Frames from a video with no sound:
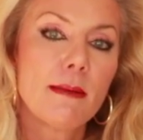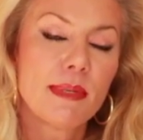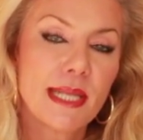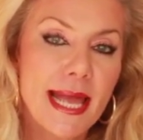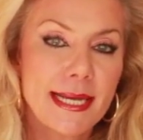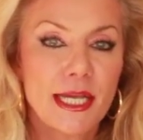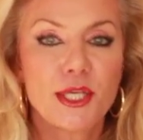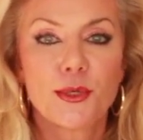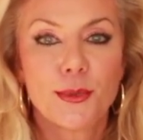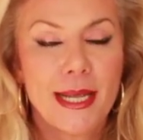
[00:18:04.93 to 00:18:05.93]

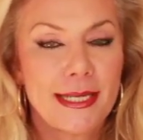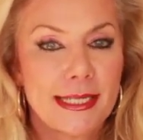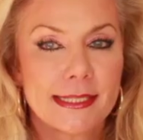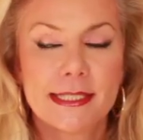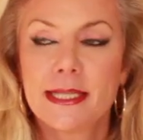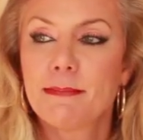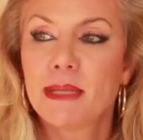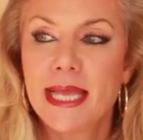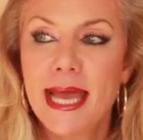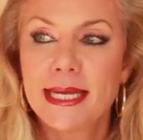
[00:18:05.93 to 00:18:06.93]
planet Uranus, the
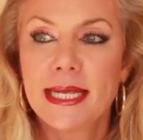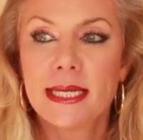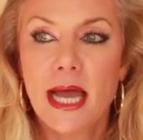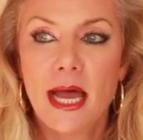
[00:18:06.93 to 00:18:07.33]
planet